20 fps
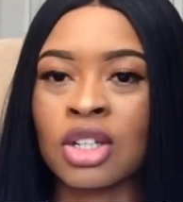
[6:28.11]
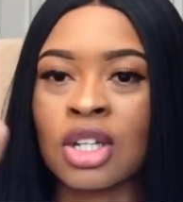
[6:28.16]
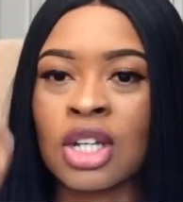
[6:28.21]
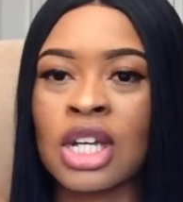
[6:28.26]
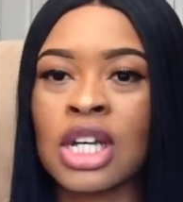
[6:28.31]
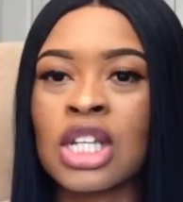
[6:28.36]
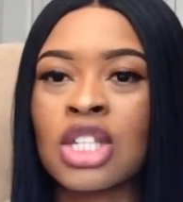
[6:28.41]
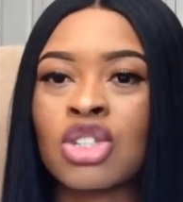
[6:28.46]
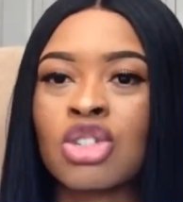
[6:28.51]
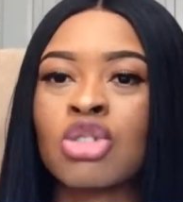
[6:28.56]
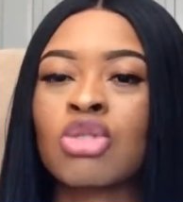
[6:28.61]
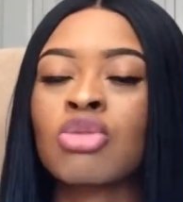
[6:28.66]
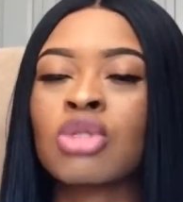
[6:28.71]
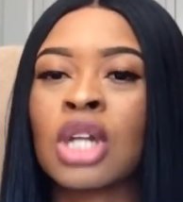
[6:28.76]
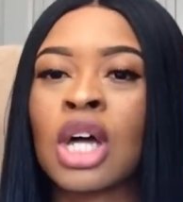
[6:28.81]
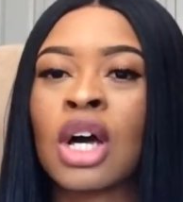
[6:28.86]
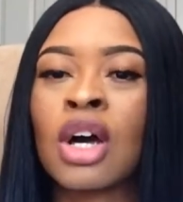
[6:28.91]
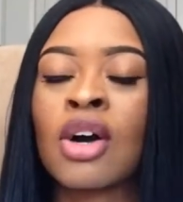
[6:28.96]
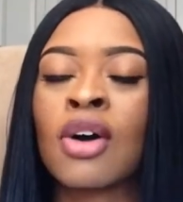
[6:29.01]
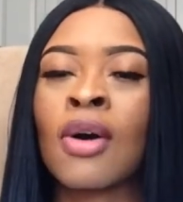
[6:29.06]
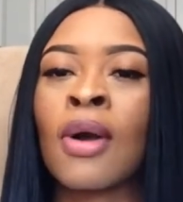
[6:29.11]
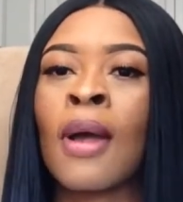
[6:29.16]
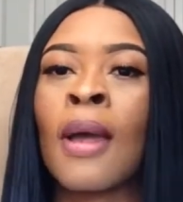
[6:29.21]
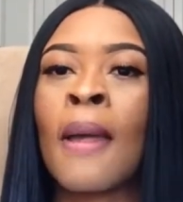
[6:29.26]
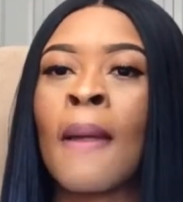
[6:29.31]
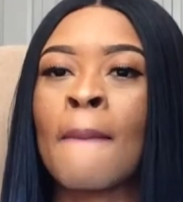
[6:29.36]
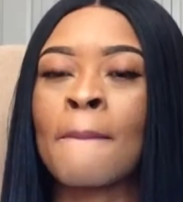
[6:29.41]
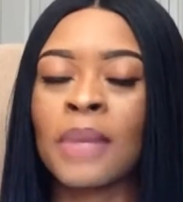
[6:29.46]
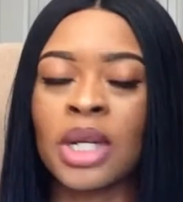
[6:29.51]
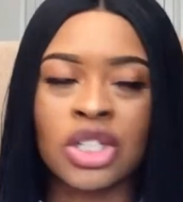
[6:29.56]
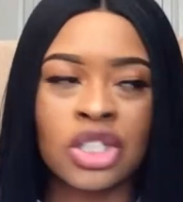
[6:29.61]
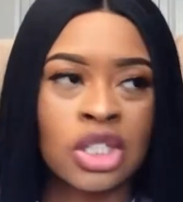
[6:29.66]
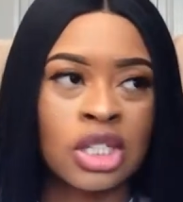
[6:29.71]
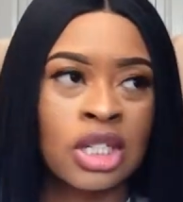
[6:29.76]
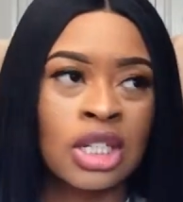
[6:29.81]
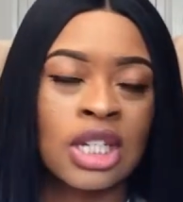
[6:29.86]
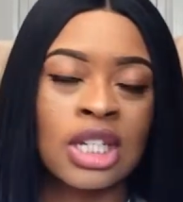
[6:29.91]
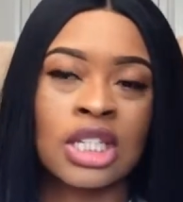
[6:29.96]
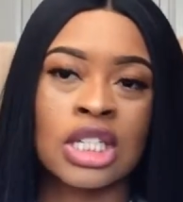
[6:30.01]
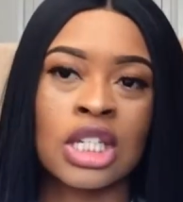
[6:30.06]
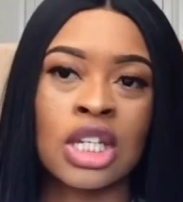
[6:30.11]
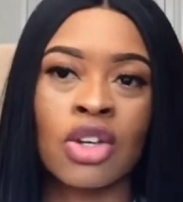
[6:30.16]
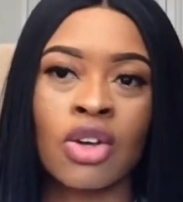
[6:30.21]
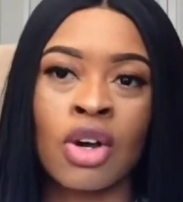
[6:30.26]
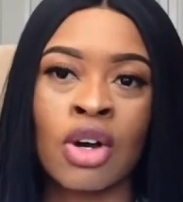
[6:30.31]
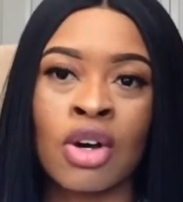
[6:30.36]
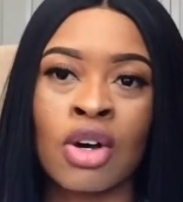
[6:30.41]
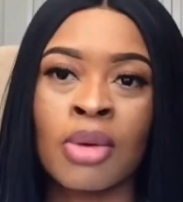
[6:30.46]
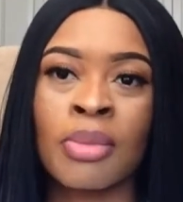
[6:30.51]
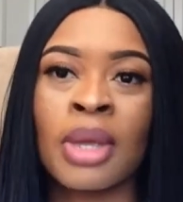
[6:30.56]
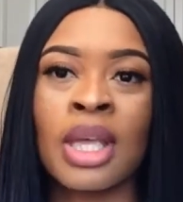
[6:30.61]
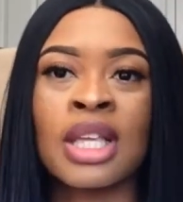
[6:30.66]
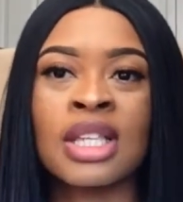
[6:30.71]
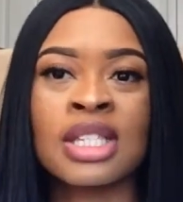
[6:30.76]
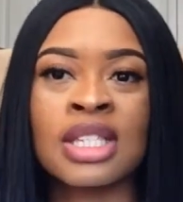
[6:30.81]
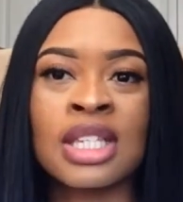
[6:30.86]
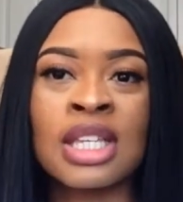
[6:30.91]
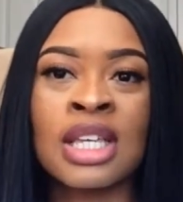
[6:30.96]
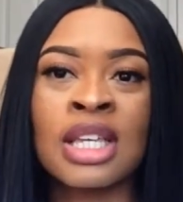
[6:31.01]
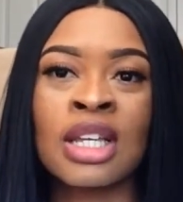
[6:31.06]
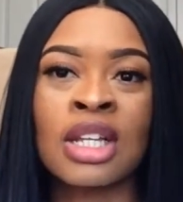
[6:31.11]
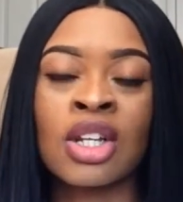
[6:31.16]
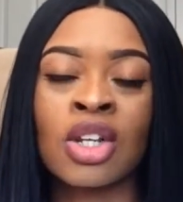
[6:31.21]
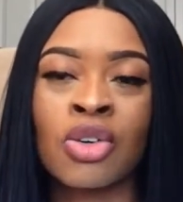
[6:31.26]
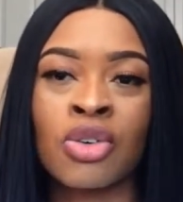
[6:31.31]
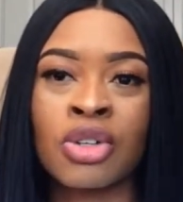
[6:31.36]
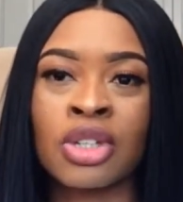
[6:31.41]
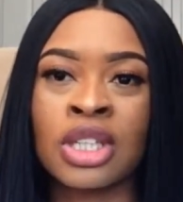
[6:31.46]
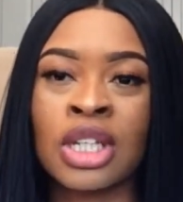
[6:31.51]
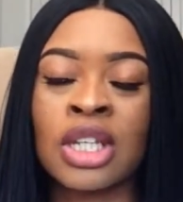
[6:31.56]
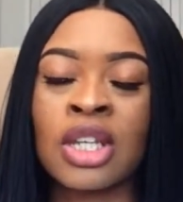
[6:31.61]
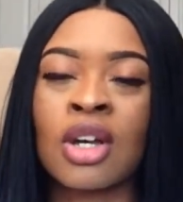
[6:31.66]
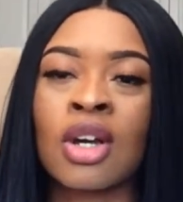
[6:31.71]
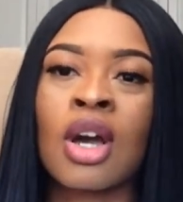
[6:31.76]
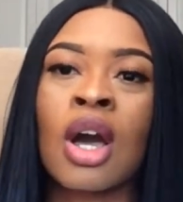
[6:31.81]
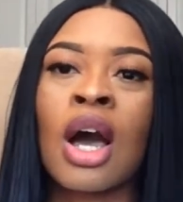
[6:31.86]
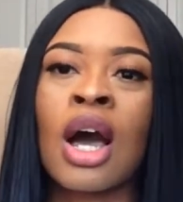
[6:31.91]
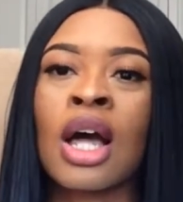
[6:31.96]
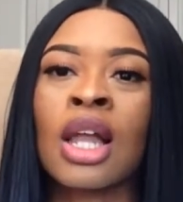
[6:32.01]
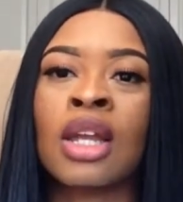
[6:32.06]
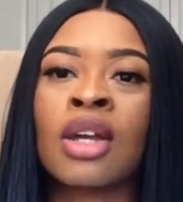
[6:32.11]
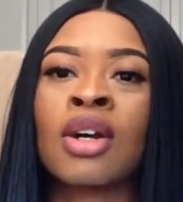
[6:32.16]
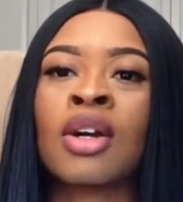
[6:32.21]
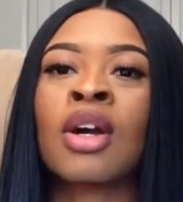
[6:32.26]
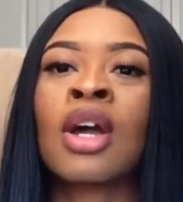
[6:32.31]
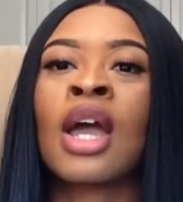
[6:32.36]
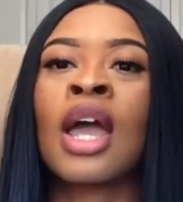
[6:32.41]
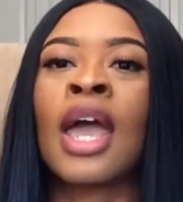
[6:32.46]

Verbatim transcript: cut too long make sure it doesn't um exceed lower than your collar